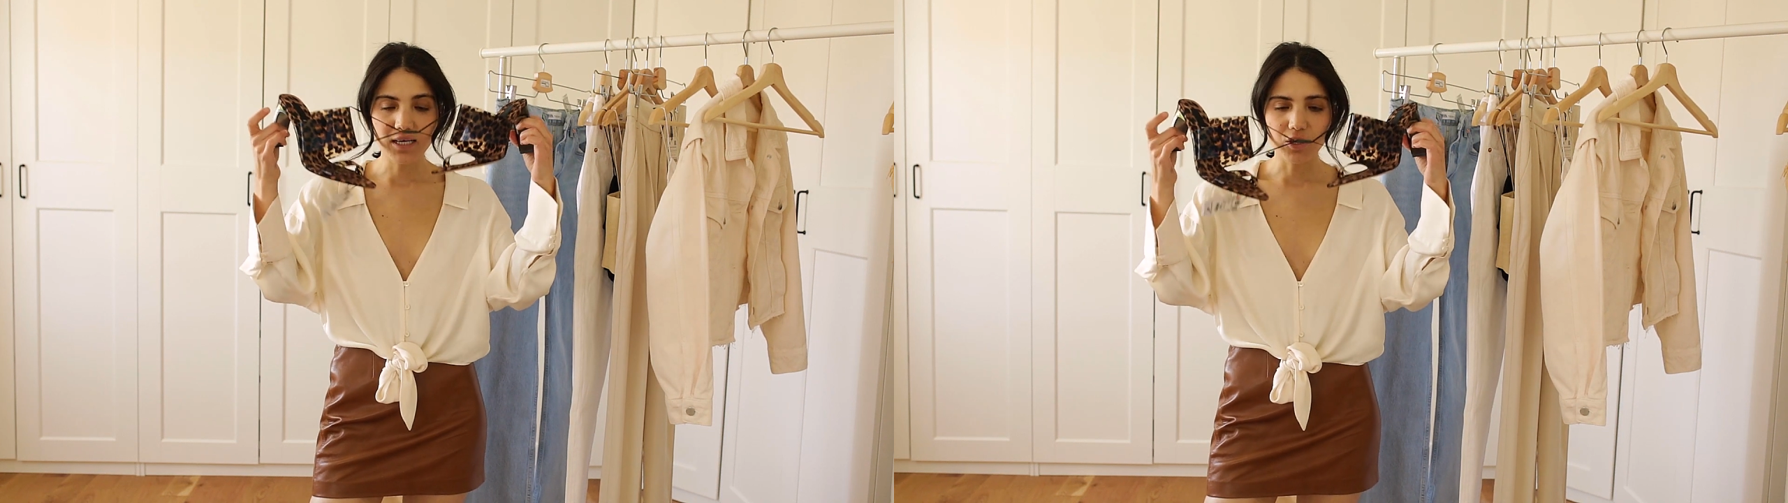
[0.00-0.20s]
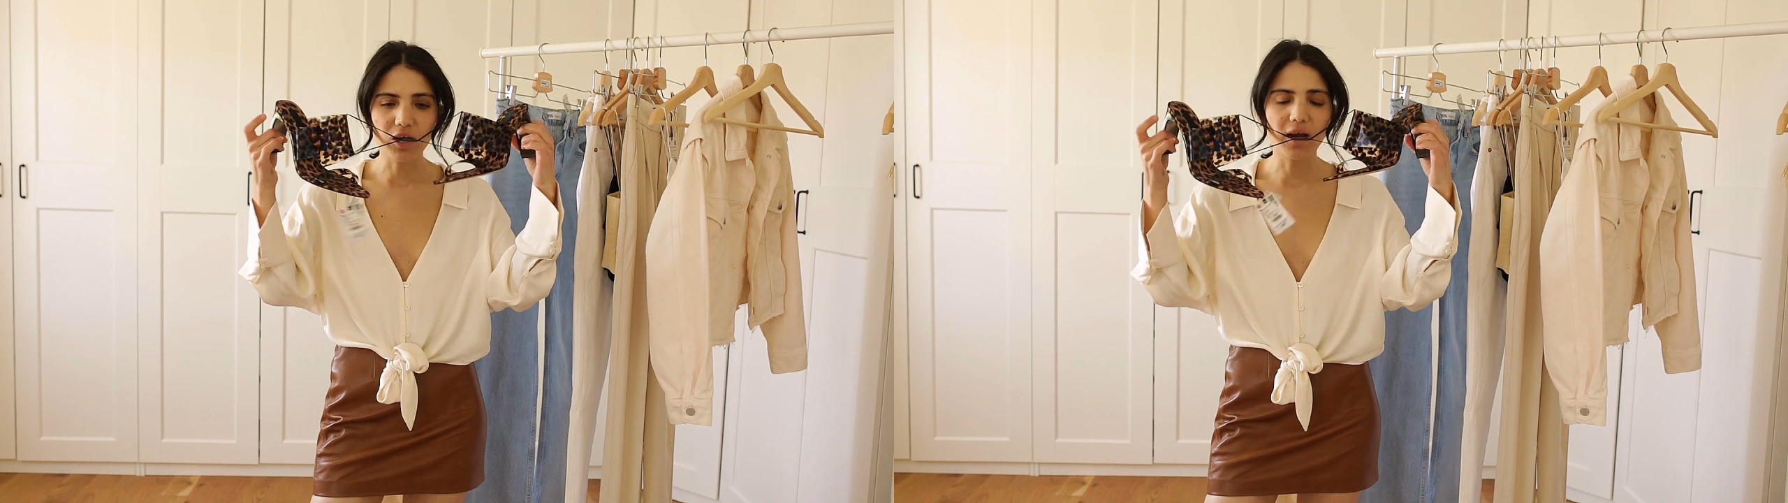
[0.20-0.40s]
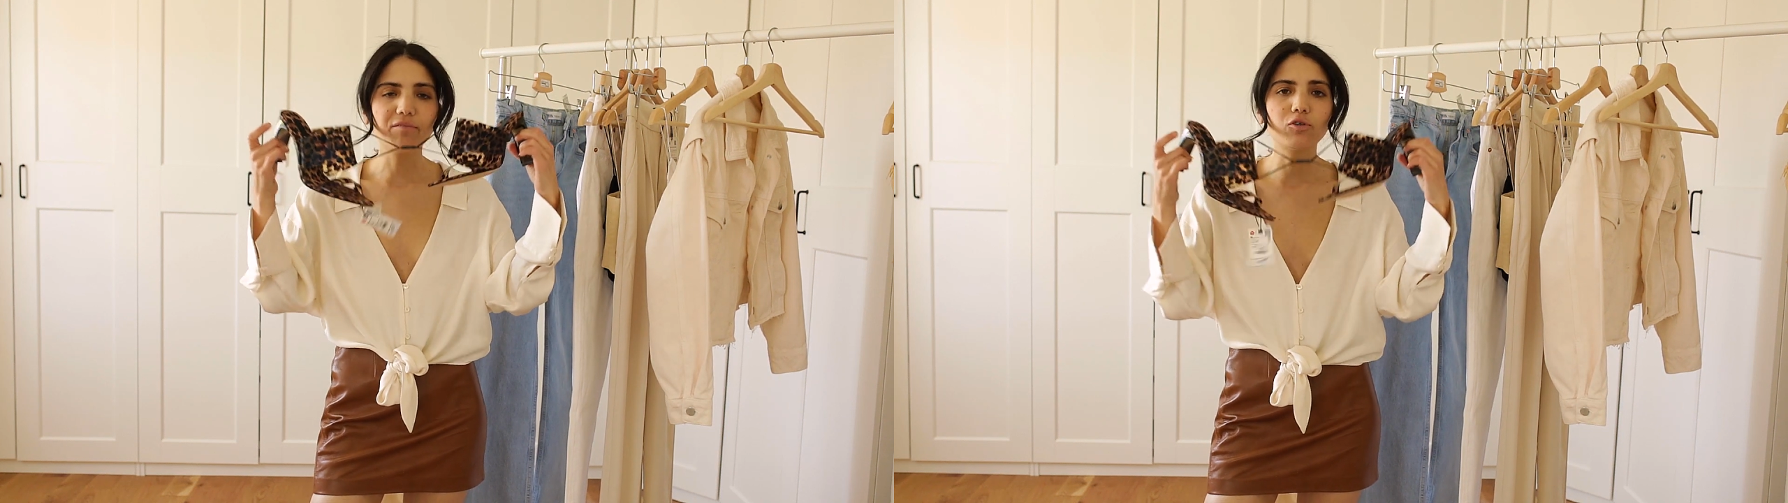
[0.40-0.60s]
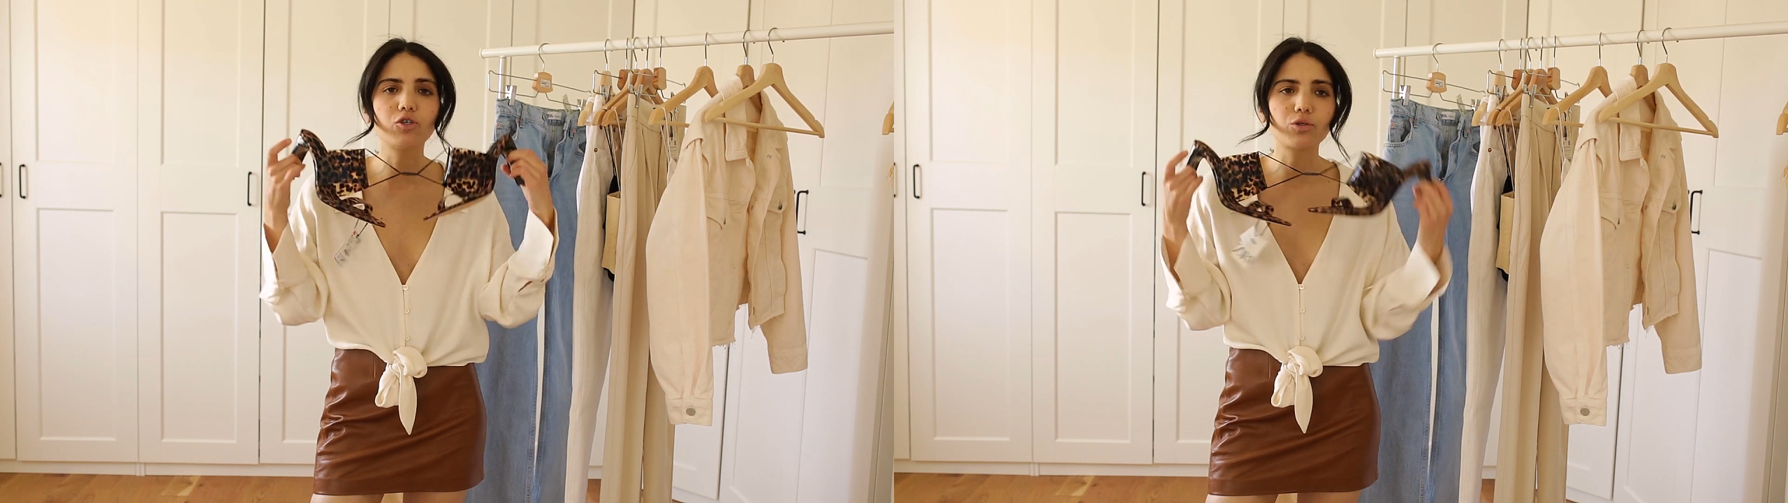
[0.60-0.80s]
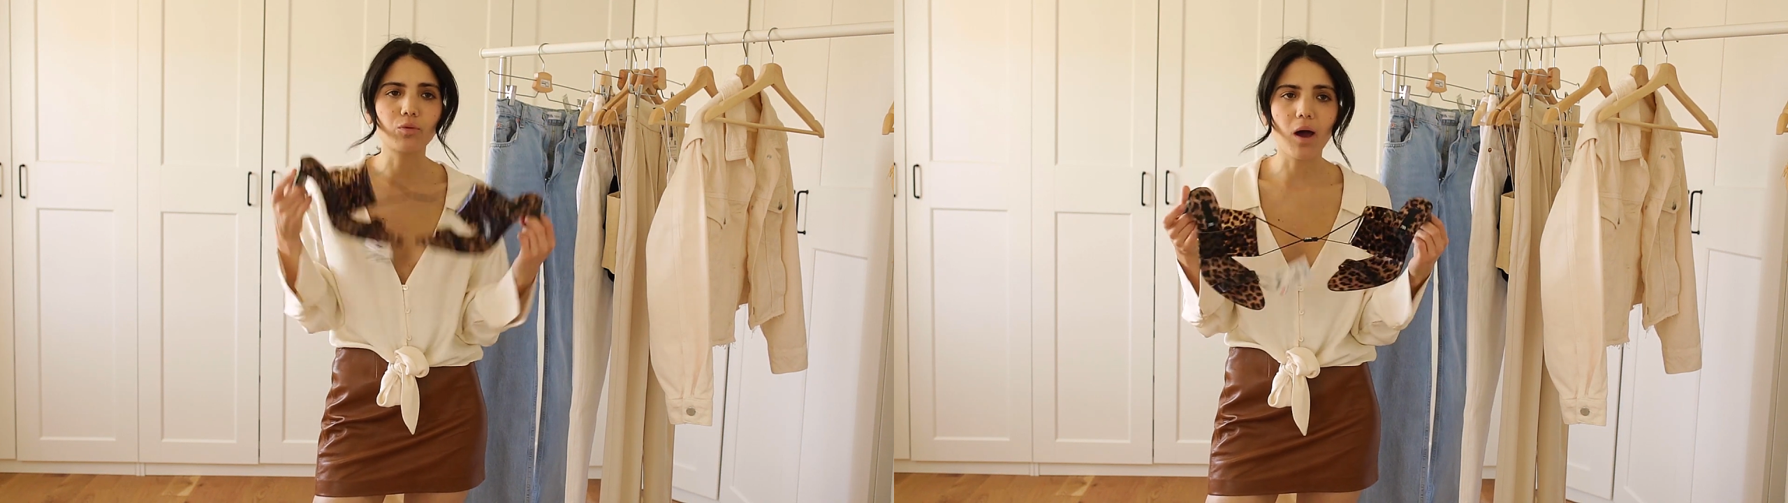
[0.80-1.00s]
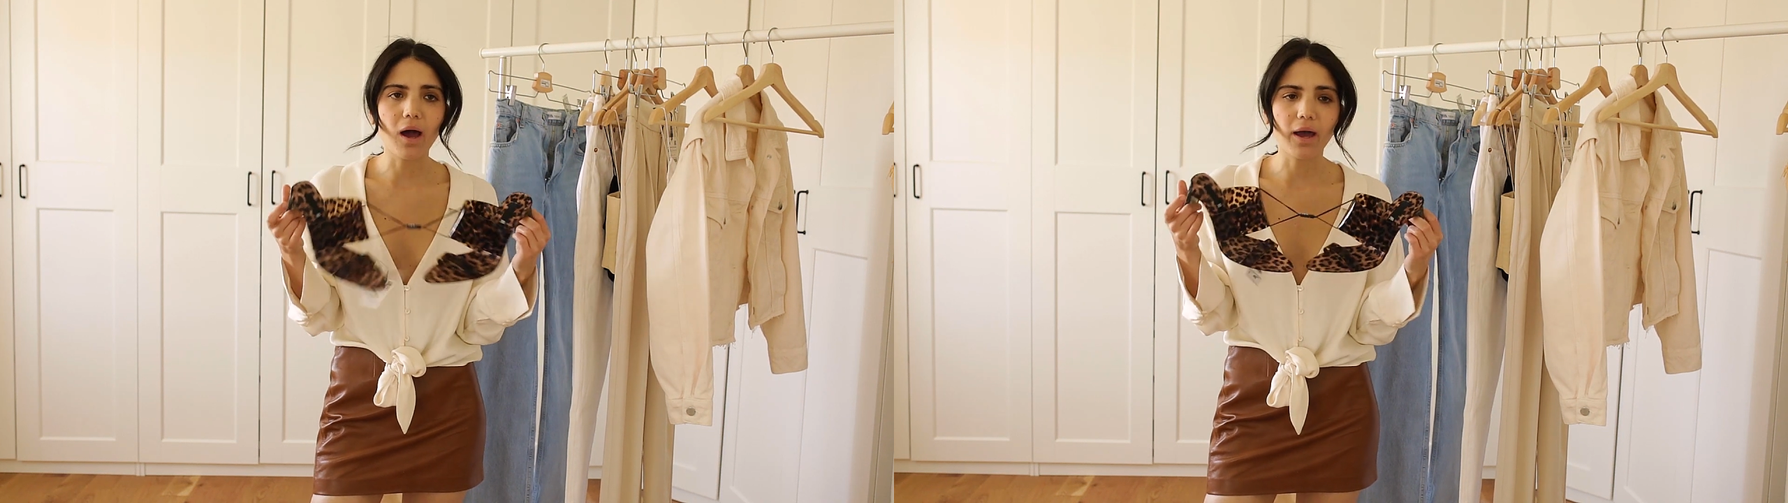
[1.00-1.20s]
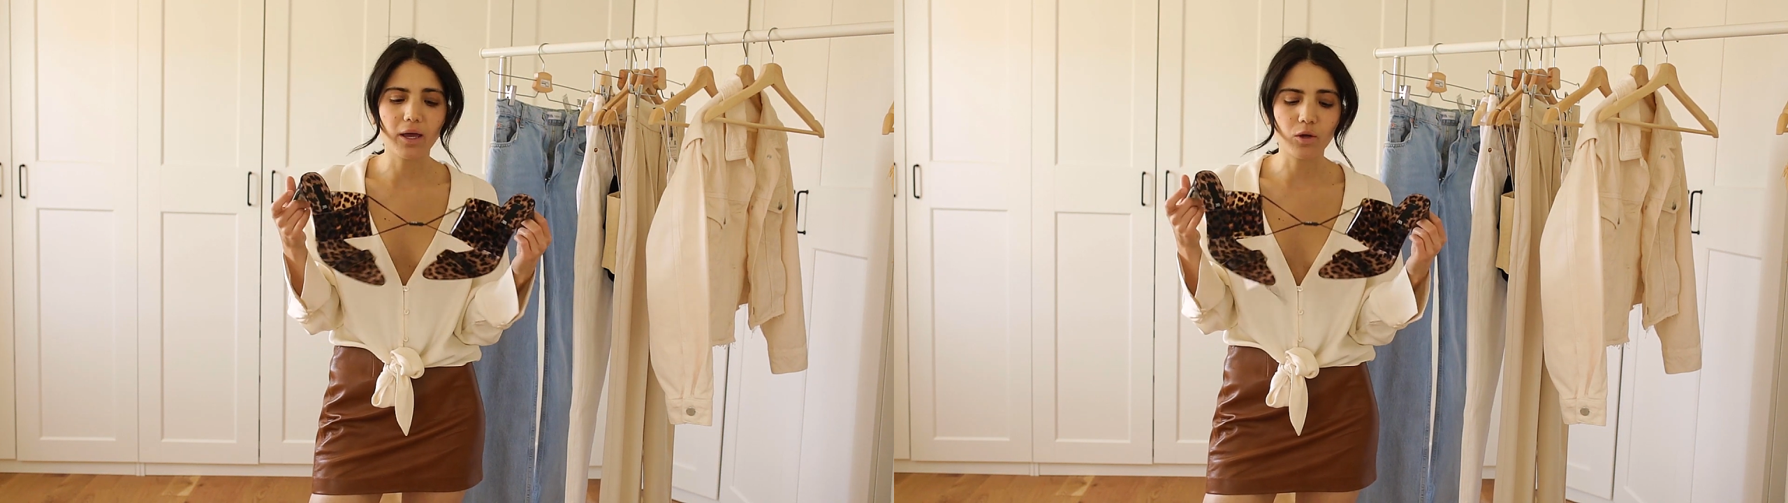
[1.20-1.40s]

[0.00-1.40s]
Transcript: You can't even try